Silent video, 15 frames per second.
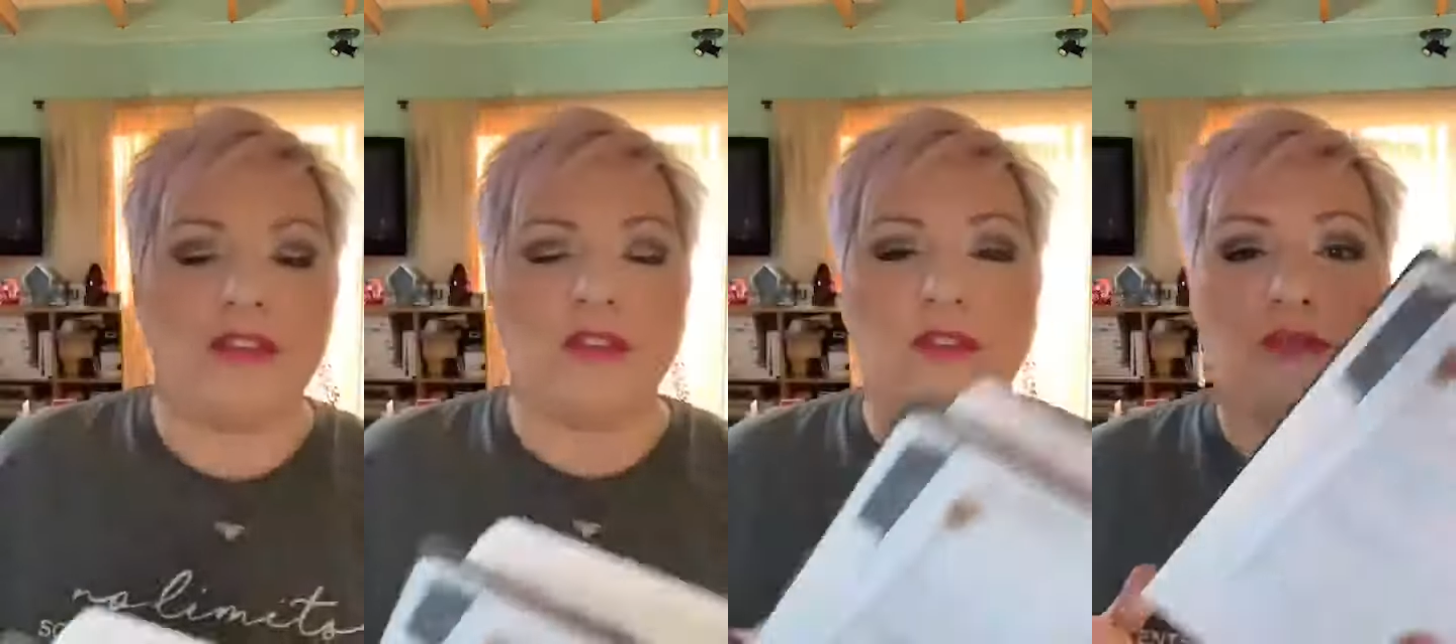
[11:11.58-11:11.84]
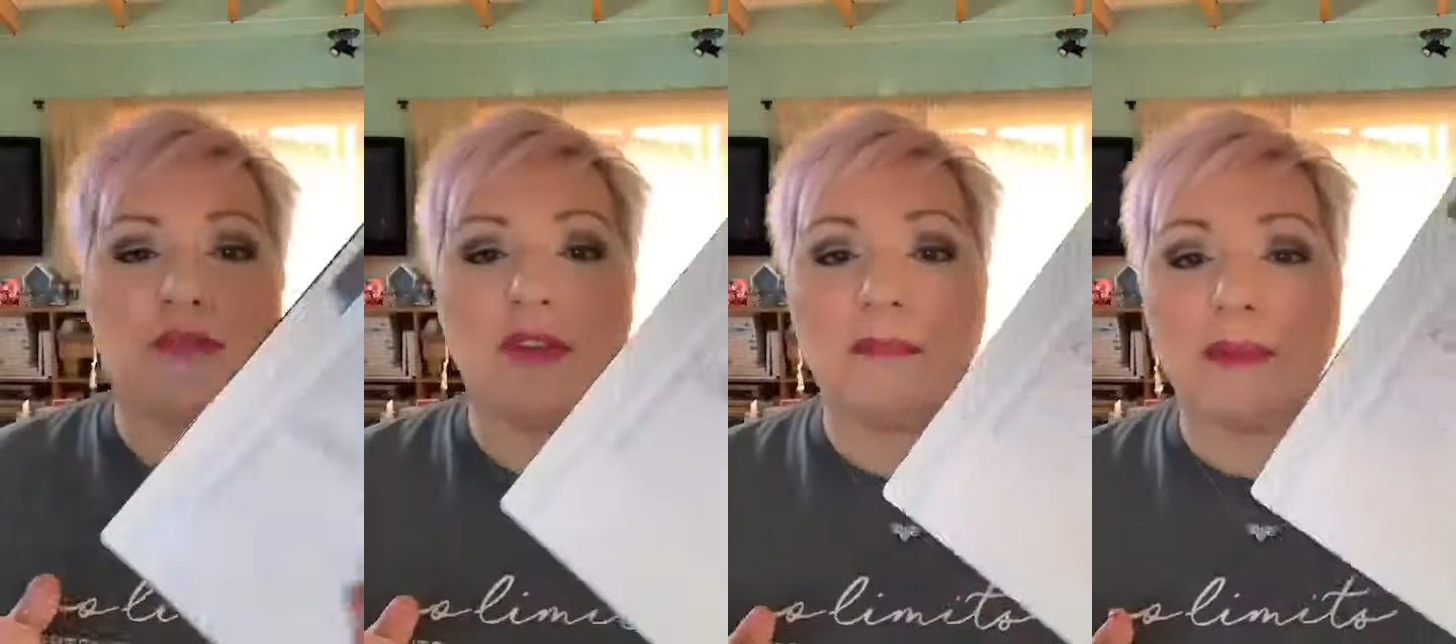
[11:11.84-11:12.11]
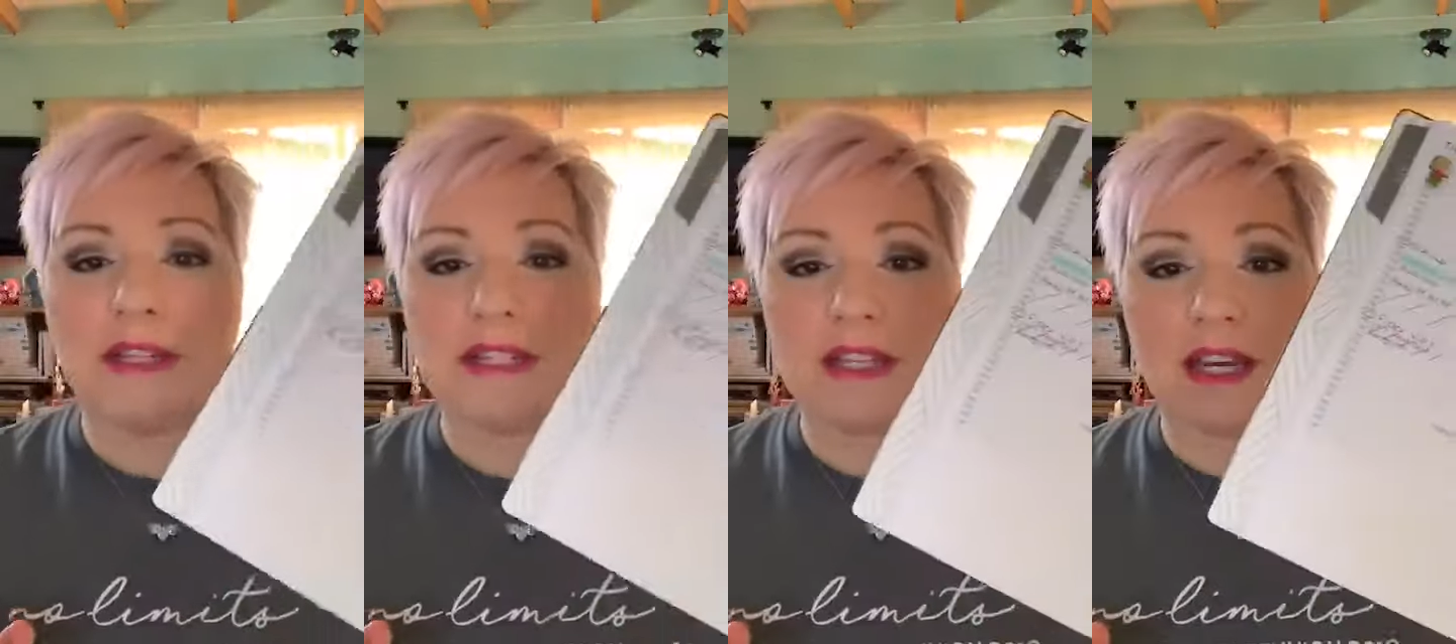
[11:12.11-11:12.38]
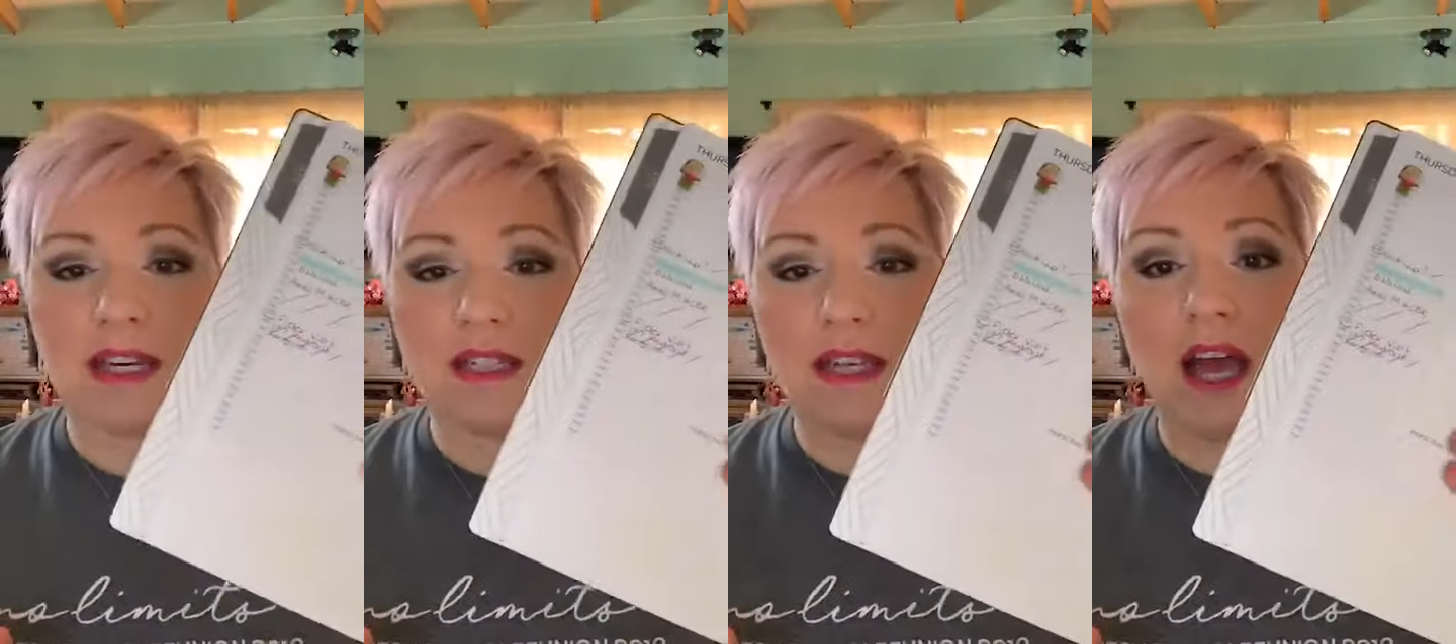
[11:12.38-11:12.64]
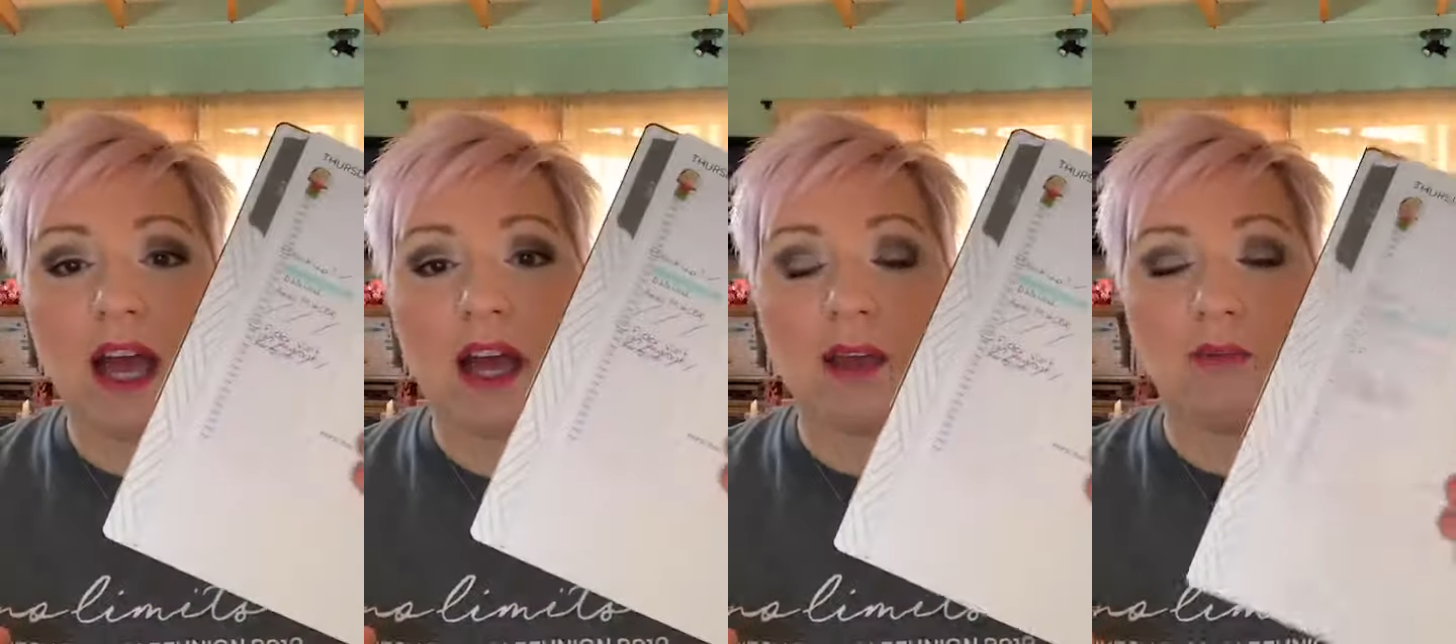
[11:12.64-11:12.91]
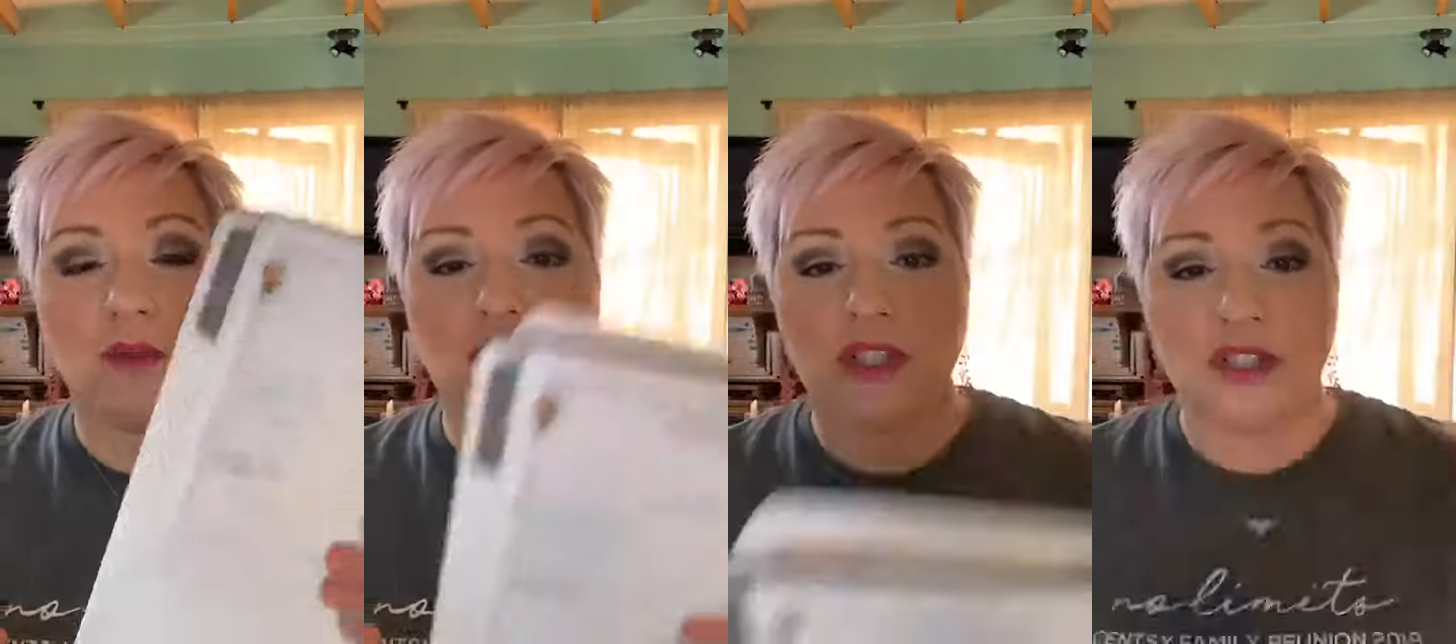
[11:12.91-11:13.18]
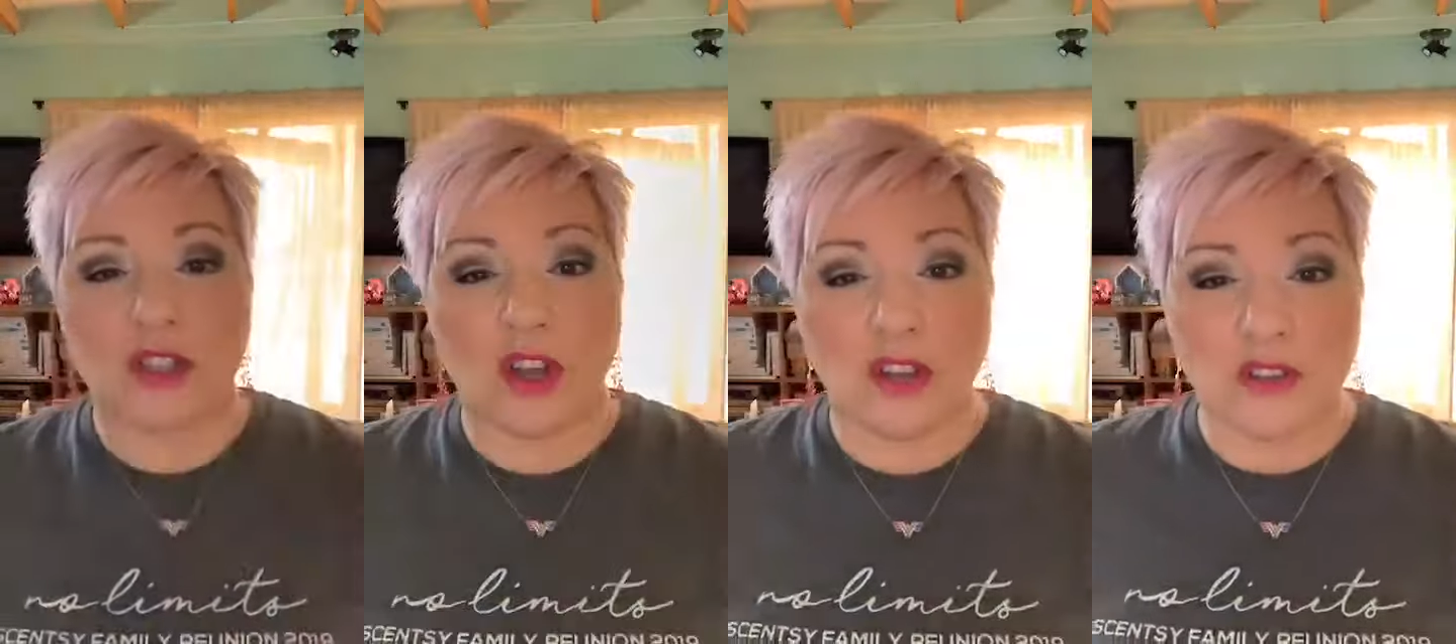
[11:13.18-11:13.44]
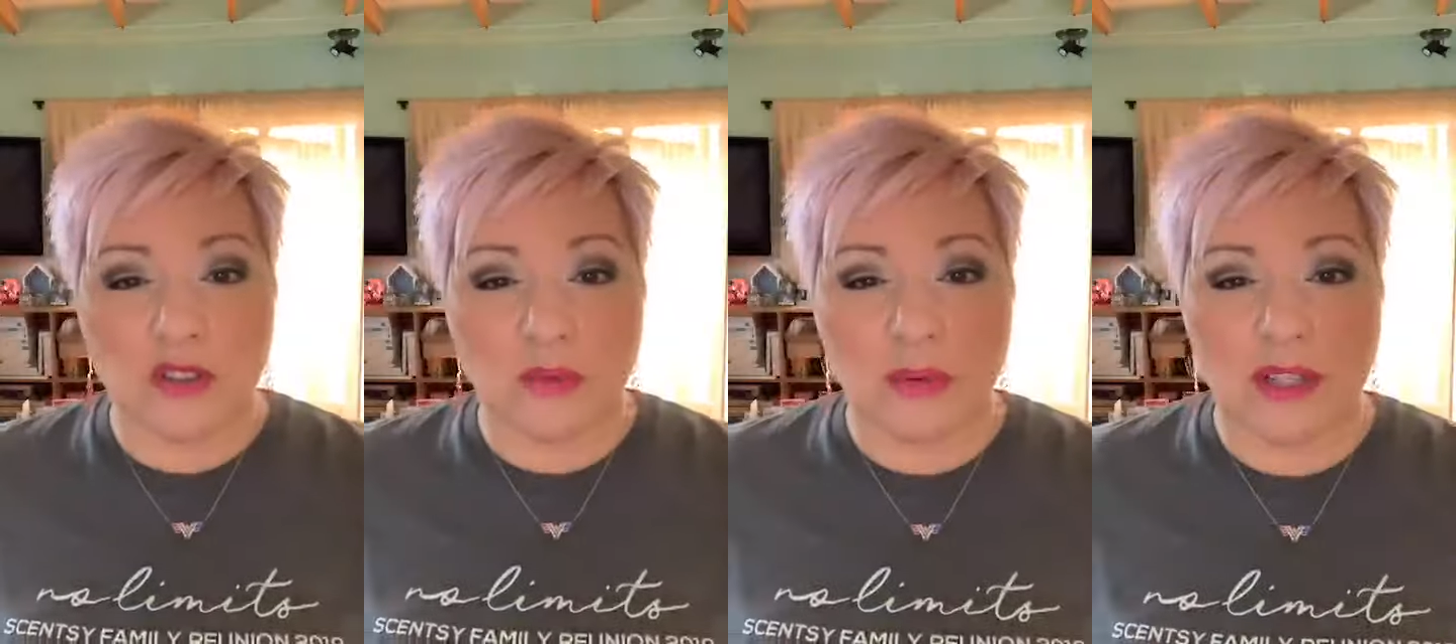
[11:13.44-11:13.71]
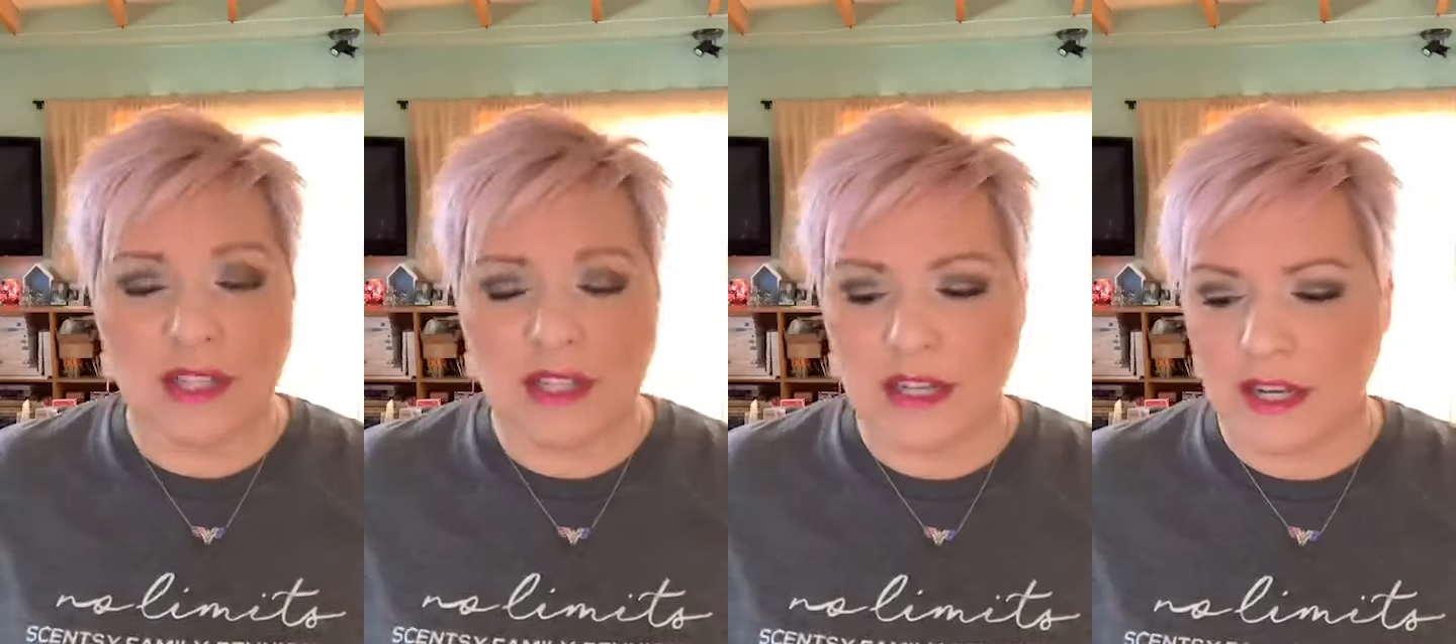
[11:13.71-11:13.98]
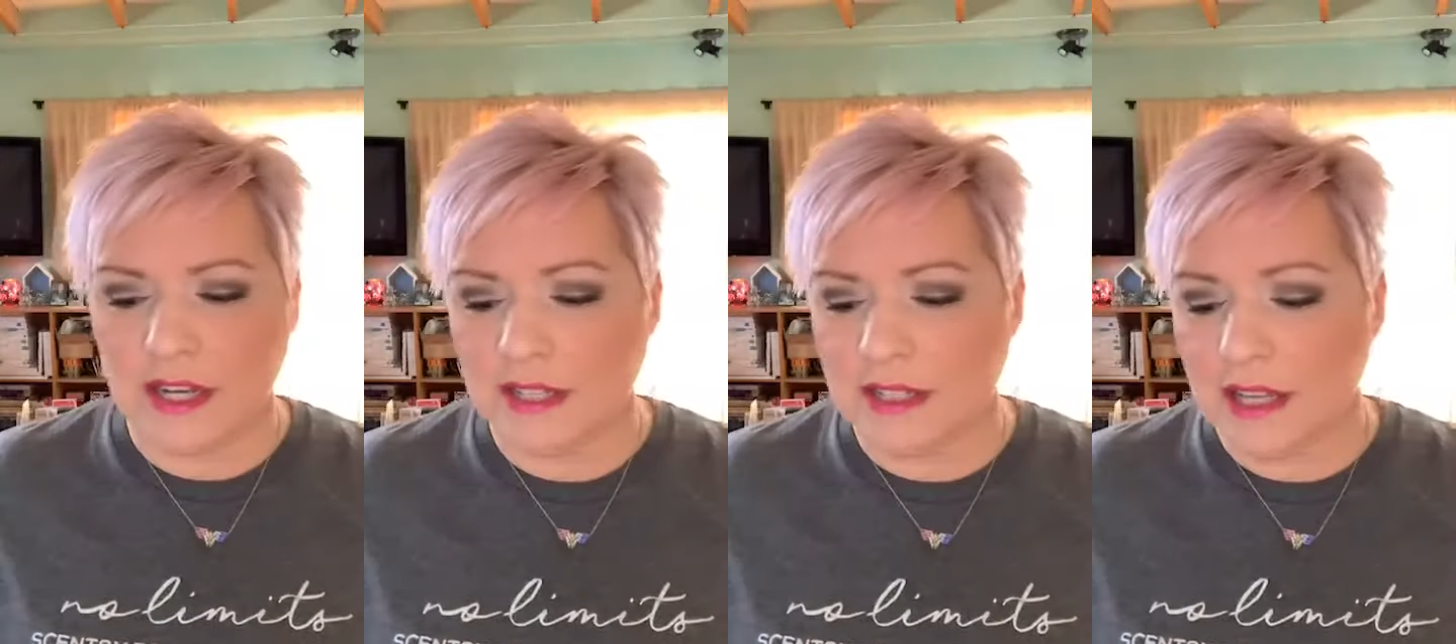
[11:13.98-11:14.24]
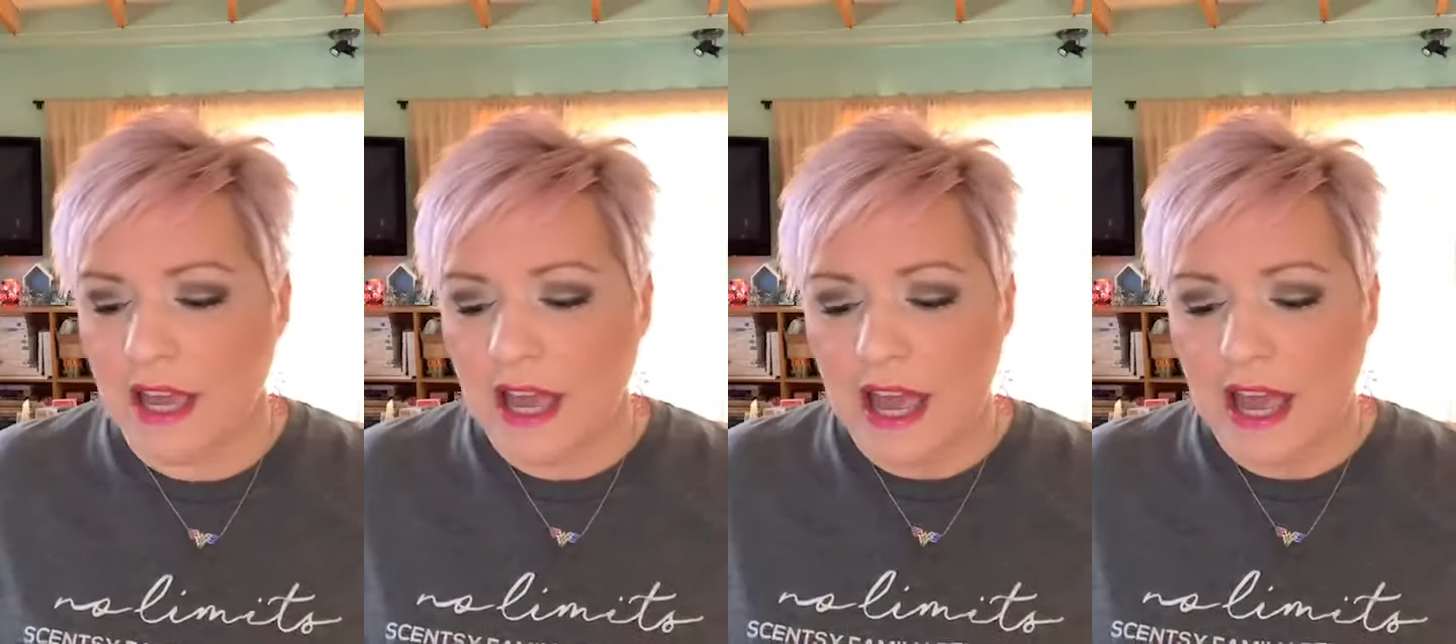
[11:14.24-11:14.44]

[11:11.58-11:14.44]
they're three months at a time, which is also really nice